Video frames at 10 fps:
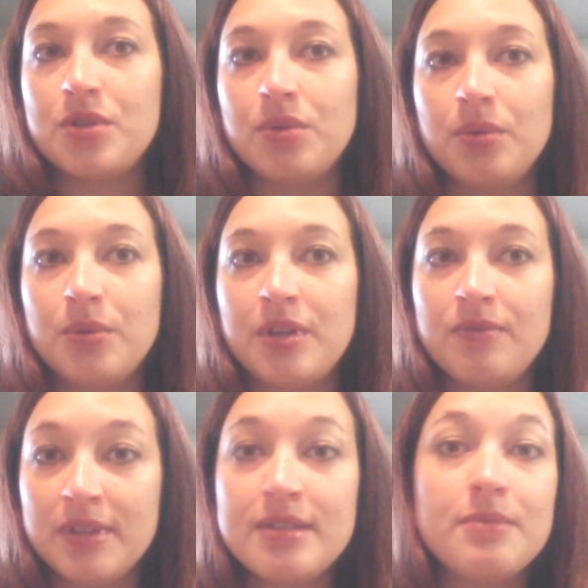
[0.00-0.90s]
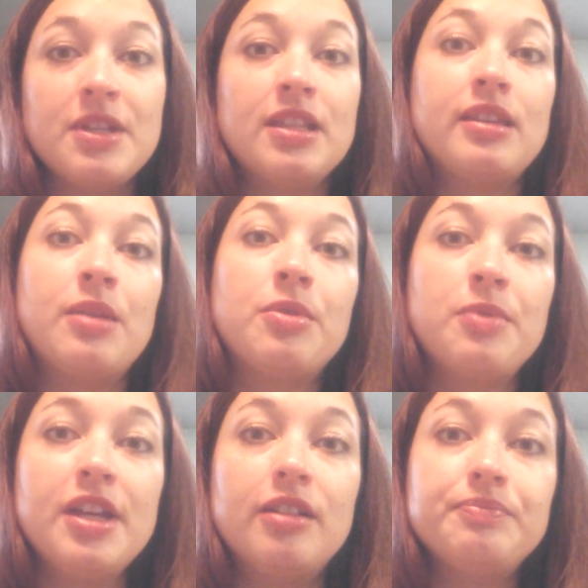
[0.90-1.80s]
to convince me that they were
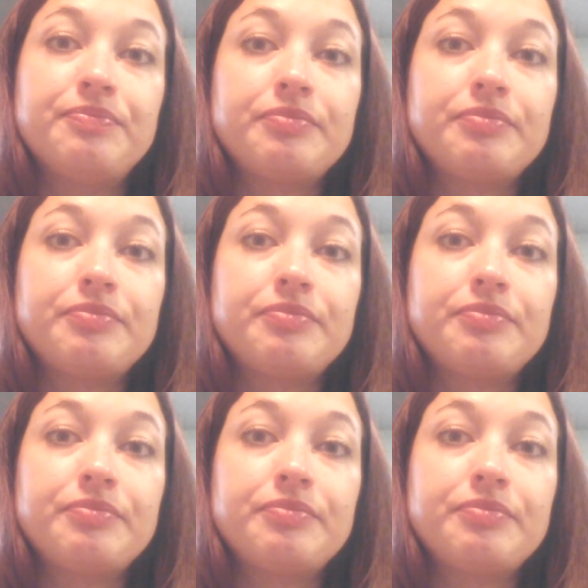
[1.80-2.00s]
real.